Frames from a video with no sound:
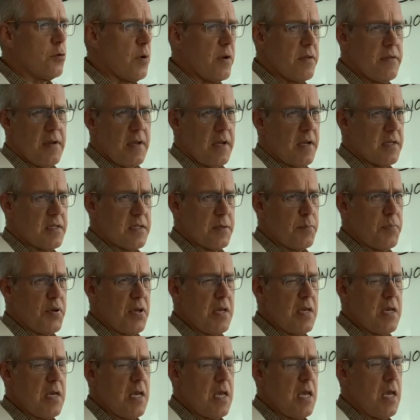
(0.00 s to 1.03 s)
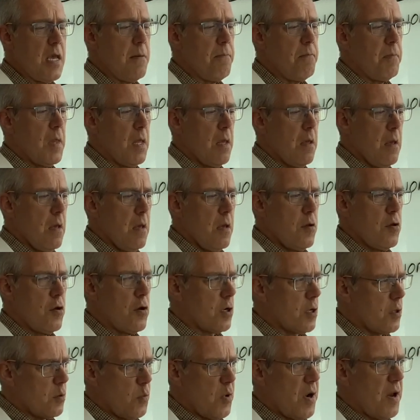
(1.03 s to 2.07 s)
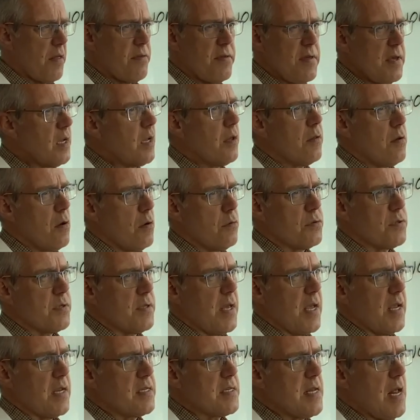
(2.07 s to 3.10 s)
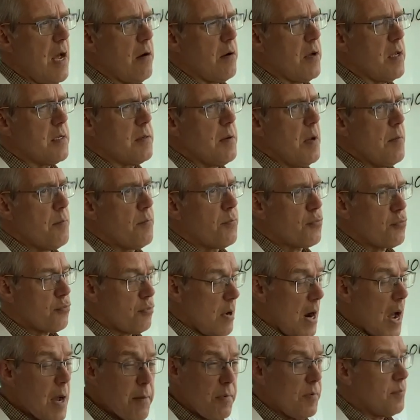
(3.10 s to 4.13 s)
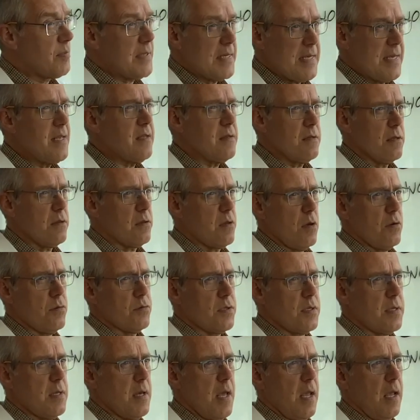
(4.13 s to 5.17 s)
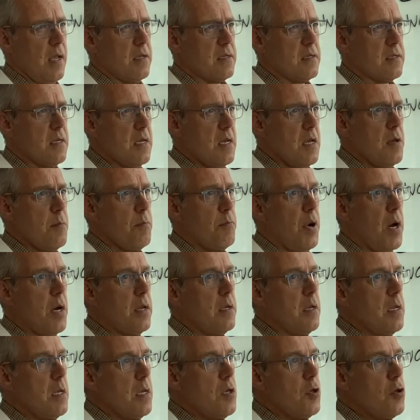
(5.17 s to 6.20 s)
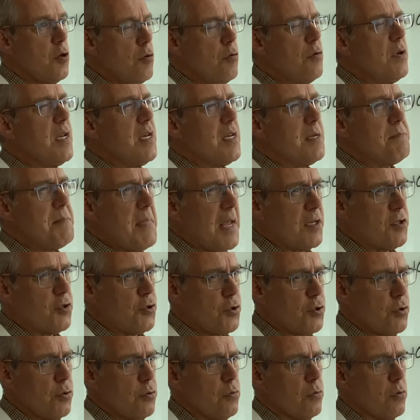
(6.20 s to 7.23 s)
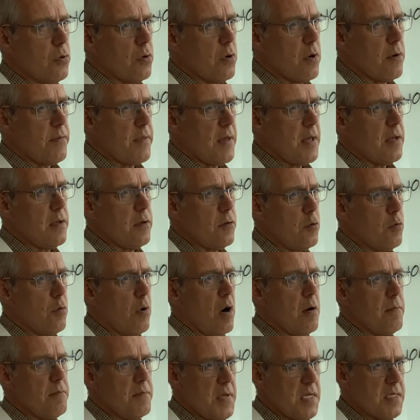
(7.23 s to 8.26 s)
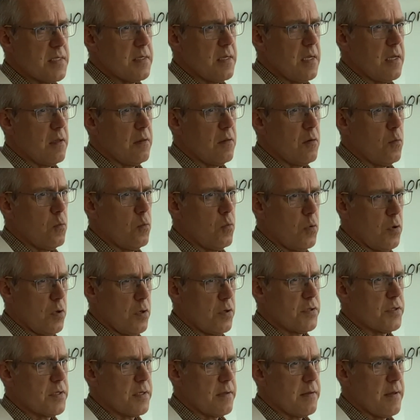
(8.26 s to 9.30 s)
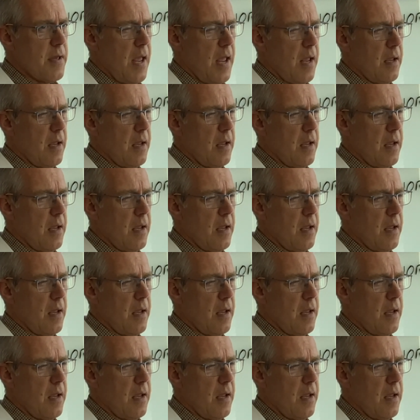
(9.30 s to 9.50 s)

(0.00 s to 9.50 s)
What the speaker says: I think it's a PE? You're going to want to think of those things. Now, it probably isn't those things, but you need to make sure that you aren't missing the worst thing.